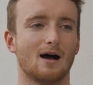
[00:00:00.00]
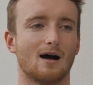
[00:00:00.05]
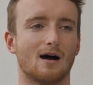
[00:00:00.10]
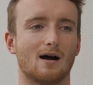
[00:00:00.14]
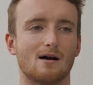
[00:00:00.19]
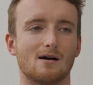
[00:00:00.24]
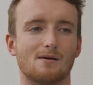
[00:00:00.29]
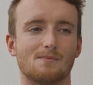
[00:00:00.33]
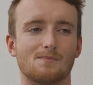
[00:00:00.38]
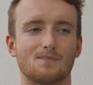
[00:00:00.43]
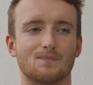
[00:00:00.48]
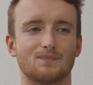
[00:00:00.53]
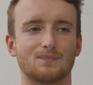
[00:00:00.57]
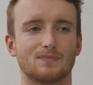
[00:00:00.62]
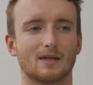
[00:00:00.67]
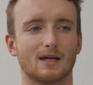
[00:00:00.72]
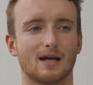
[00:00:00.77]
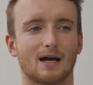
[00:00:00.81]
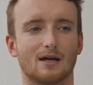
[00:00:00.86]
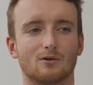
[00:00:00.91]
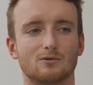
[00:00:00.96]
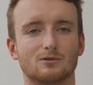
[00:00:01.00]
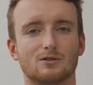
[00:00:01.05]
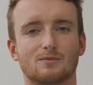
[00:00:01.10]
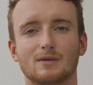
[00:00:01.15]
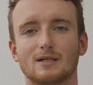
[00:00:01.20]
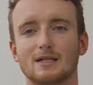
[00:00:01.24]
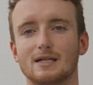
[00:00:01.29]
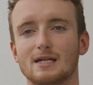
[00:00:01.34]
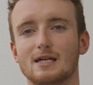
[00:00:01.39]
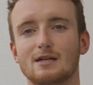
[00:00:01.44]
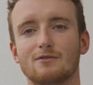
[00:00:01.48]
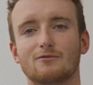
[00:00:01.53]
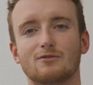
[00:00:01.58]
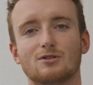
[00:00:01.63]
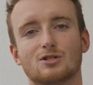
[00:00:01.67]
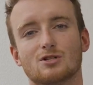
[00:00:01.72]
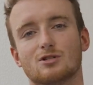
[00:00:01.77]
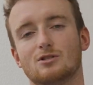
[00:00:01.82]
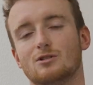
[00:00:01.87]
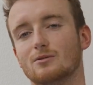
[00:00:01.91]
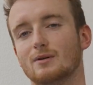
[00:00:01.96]
And ultimately, even
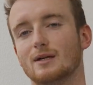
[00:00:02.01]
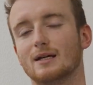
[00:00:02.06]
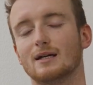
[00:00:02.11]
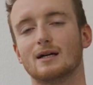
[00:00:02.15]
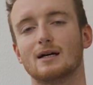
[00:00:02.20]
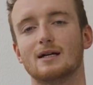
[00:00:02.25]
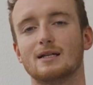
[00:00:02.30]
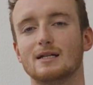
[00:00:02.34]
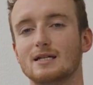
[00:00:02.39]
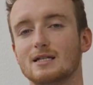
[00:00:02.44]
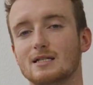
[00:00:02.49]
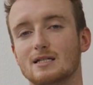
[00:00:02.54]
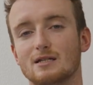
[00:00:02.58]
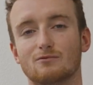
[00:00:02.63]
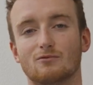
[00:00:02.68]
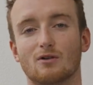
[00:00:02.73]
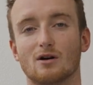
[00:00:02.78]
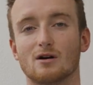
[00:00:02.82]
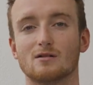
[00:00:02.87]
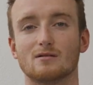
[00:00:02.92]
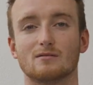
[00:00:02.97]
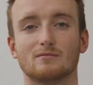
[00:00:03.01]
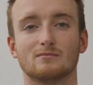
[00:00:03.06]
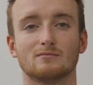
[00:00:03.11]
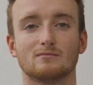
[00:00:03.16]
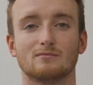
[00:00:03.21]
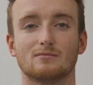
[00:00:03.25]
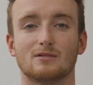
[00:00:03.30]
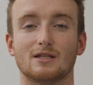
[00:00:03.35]
just doing an easy run